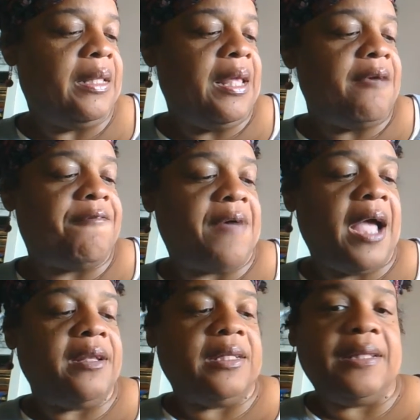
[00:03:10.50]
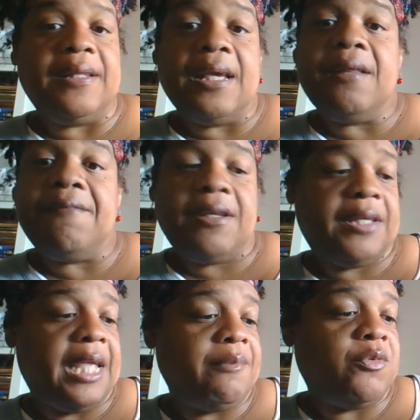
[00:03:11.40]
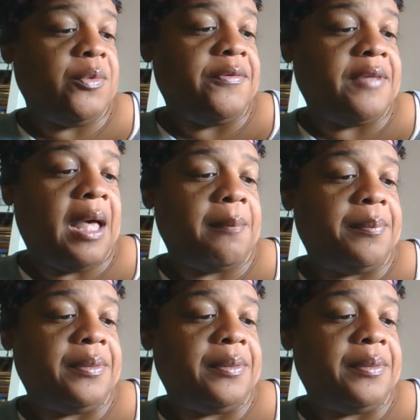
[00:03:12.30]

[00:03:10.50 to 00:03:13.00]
Finally, the elevator came to a stop.